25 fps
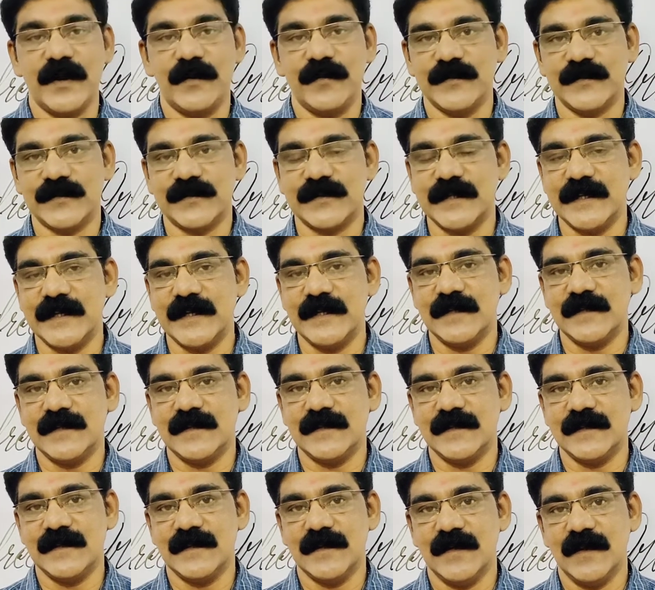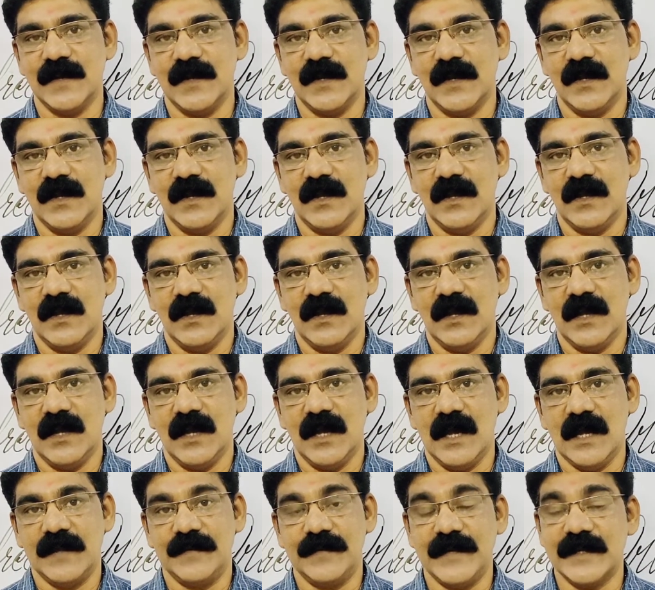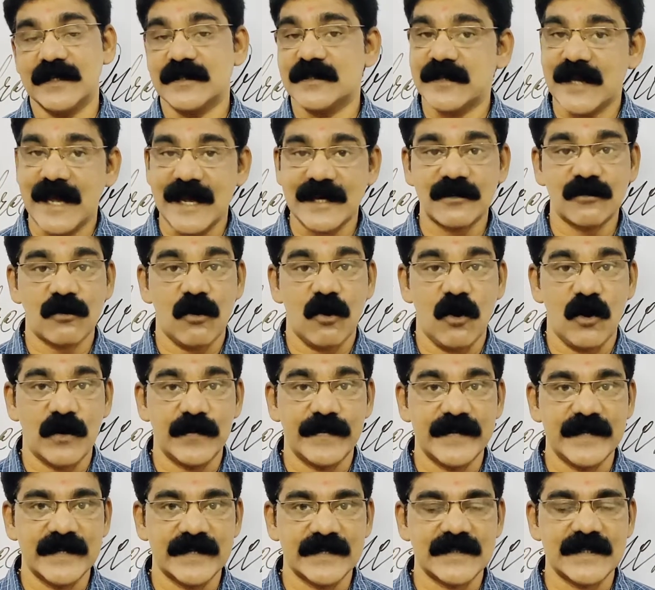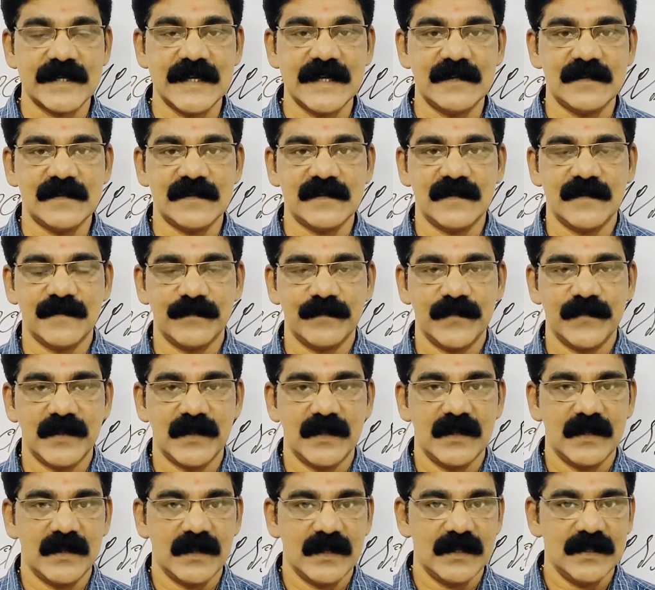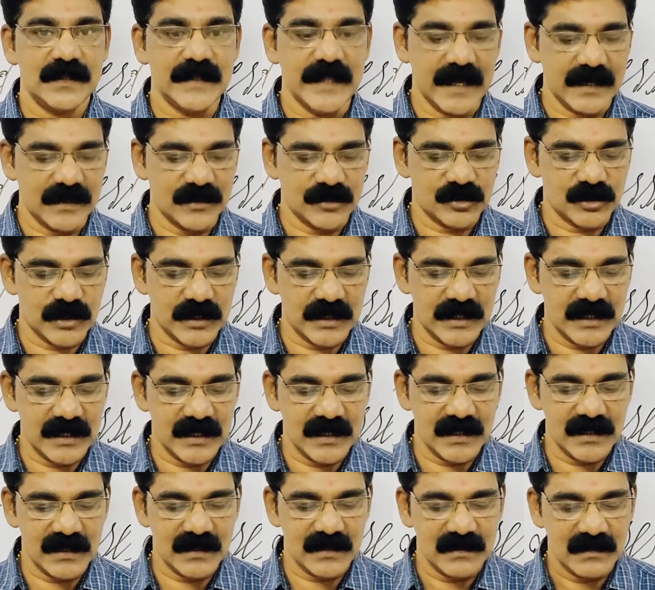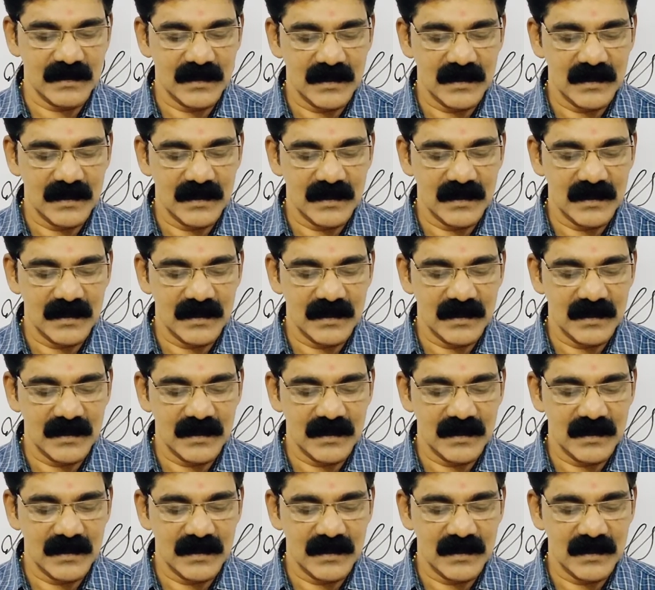the seats, they sat on their seats, then she